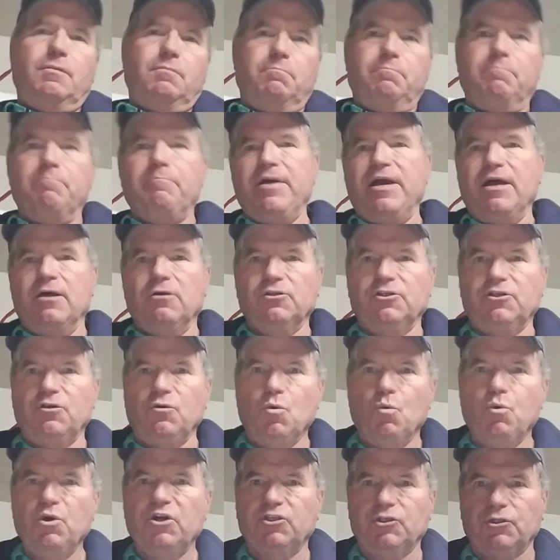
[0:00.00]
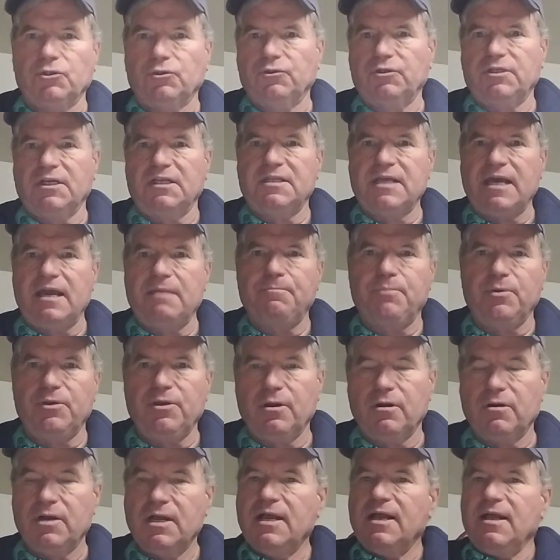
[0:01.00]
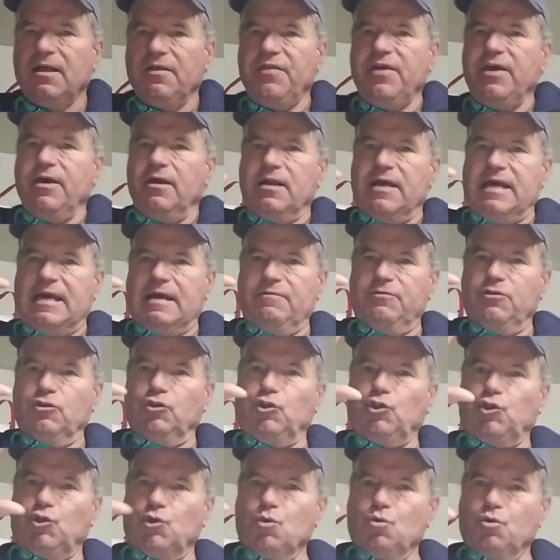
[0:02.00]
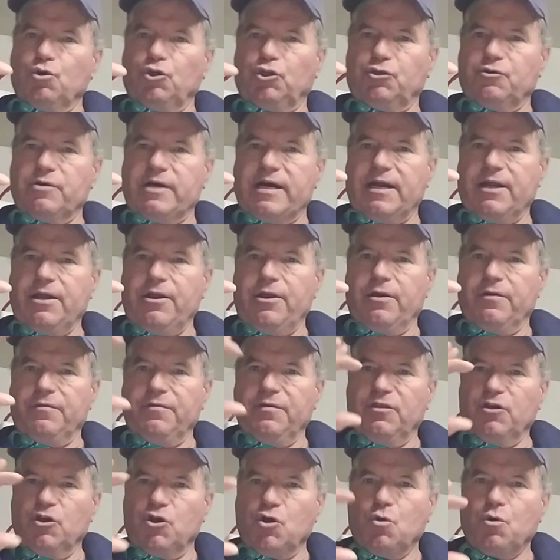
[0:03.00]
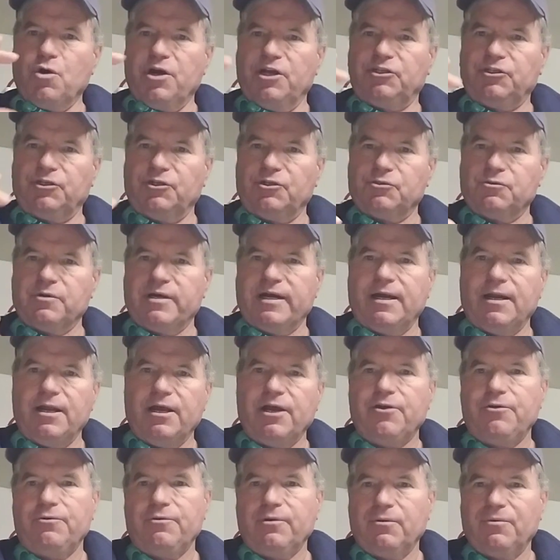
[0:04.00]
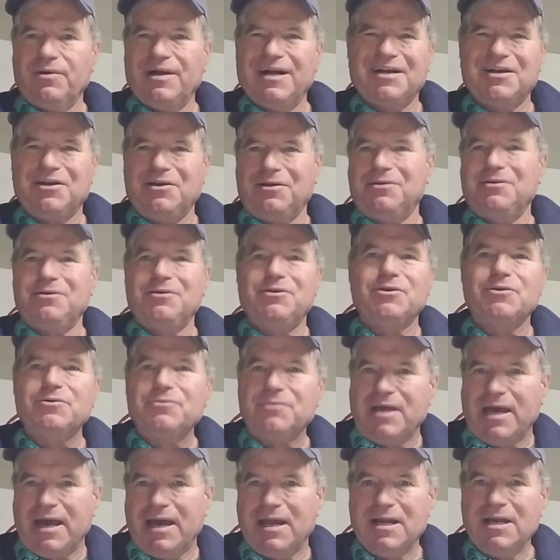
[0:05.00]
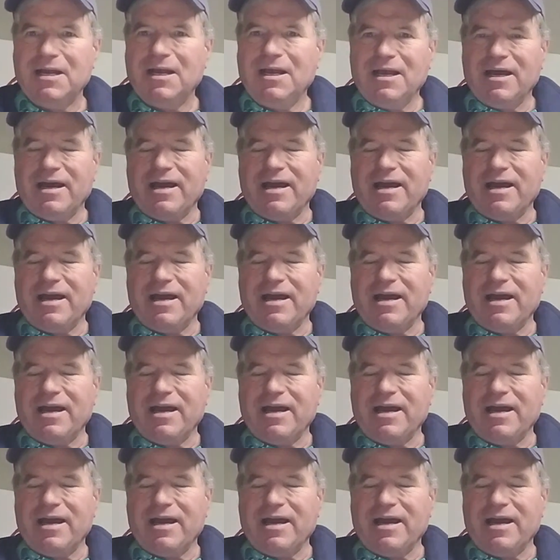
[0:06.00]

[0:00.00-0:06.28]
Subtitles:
bells and whistles that they'll have the source right here, then the questions right under it. Well, I couldn't do that.